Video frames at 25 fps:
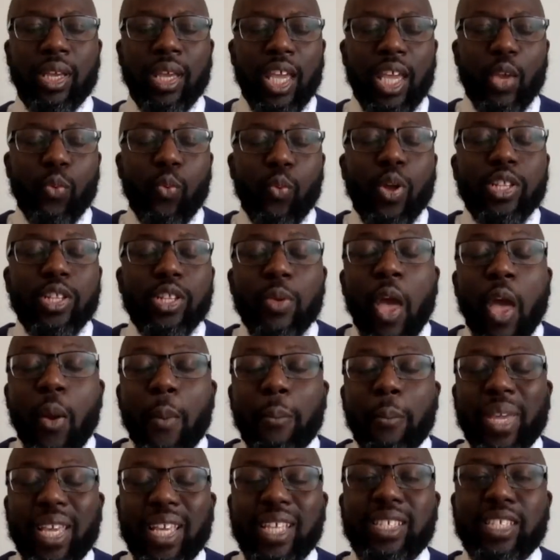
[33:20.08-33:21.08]
He wants,
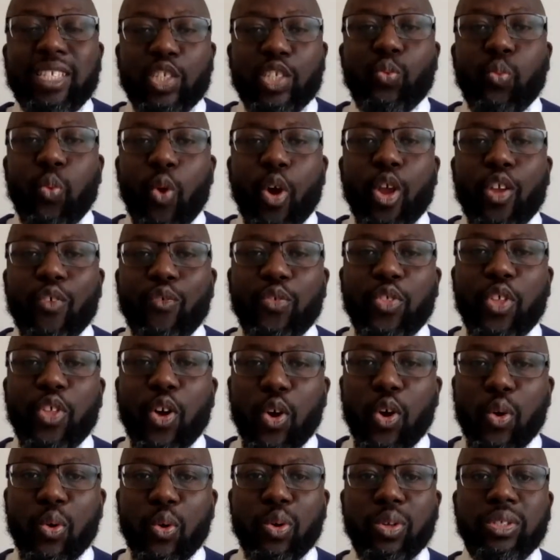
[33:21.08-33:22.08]
peace is one of
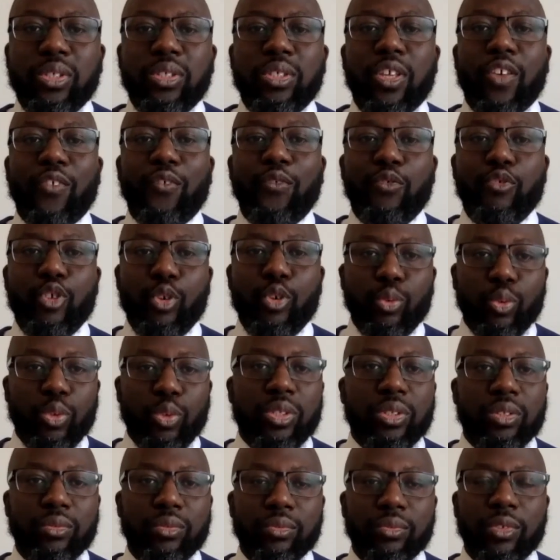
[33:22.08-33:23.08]
those fruit,
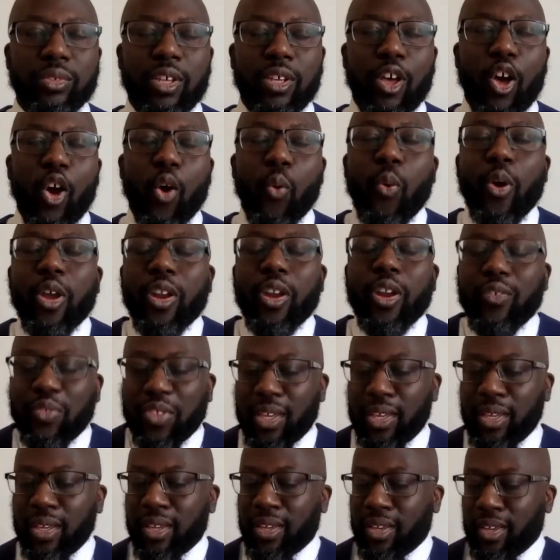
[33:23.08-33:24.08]
or one of
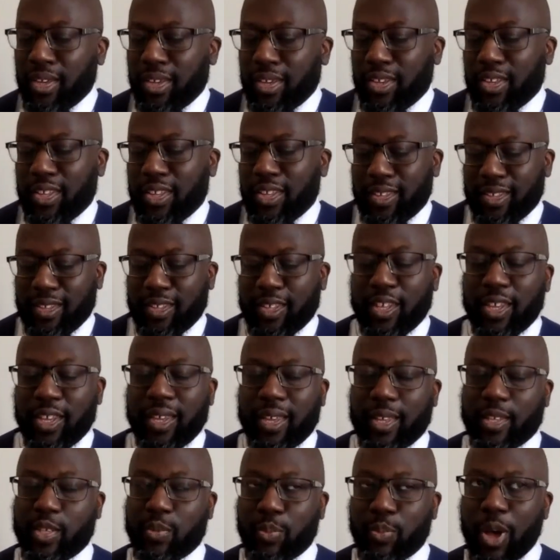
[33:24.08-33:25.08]
the,
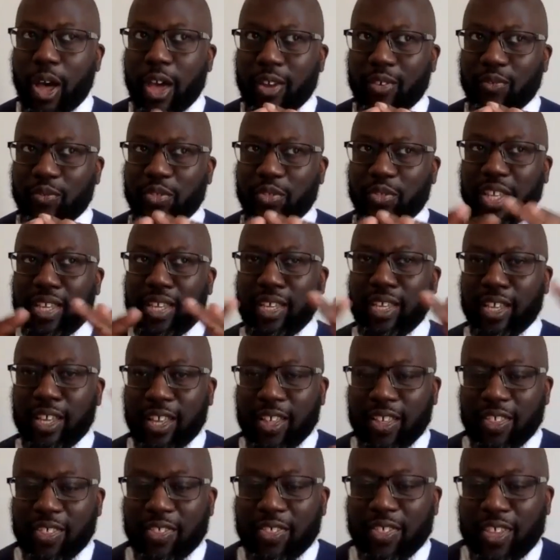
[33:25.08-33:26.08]
it's part of the
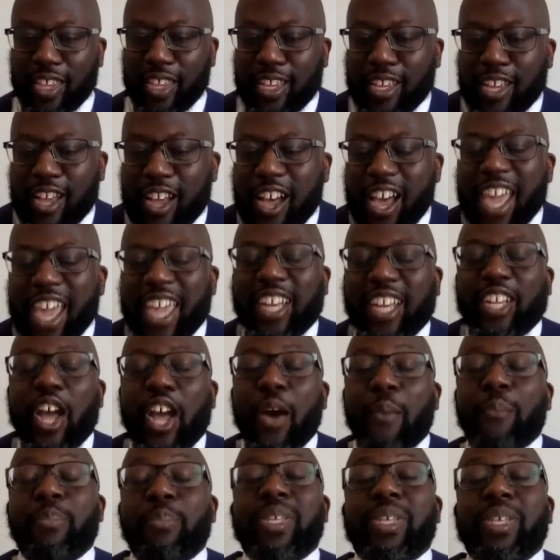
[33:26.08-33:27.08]

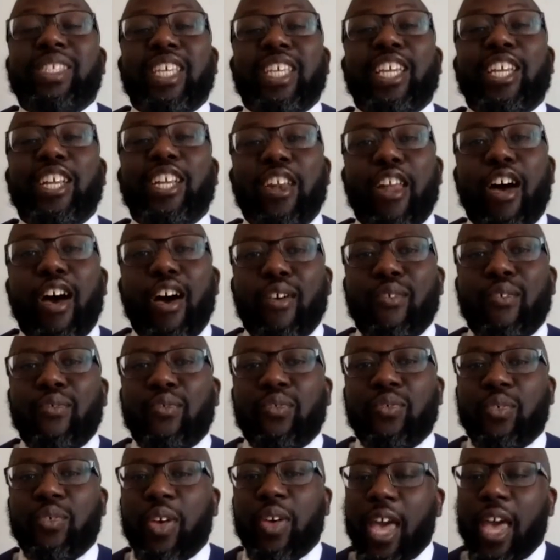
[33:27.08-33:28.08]
encompassing love,
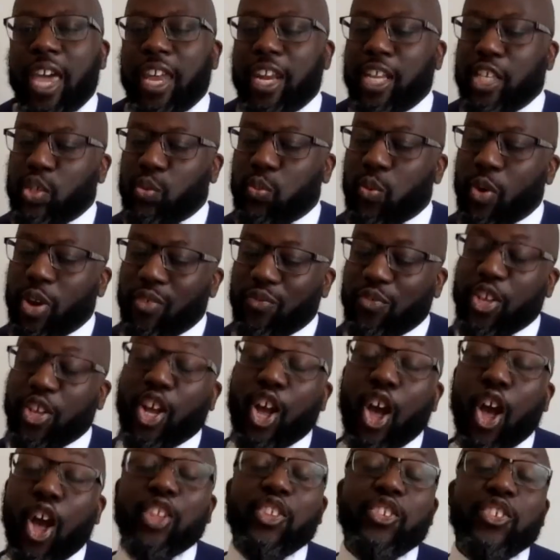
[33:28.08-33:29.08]
and it's one of the
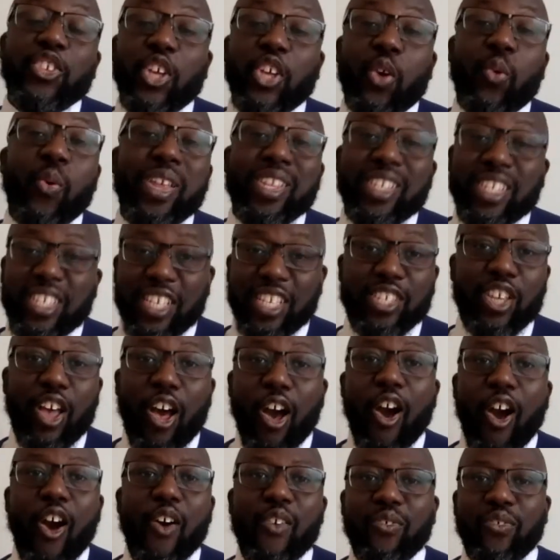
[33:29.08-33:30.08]
consequences
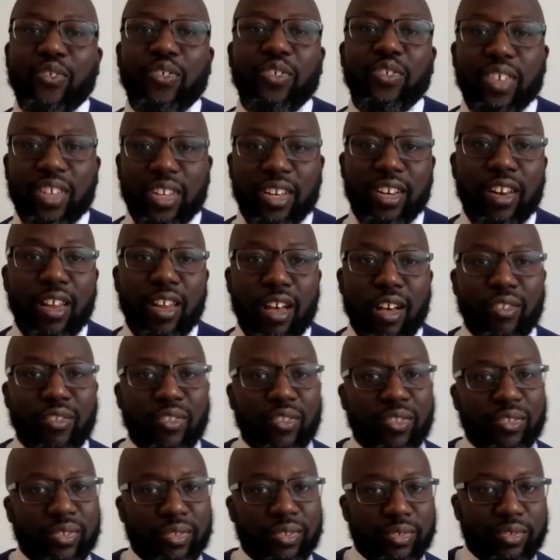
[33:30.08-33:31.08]
of love.
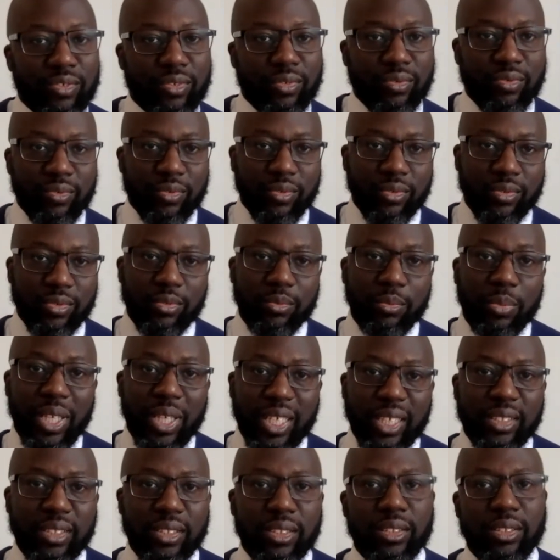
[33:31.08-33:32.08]

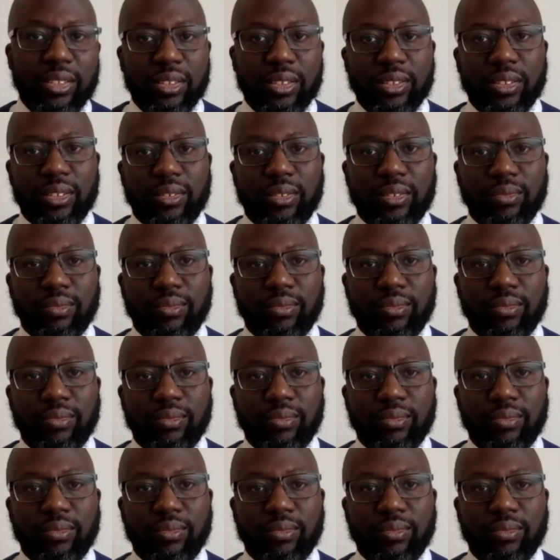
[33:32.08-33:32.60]
Peace.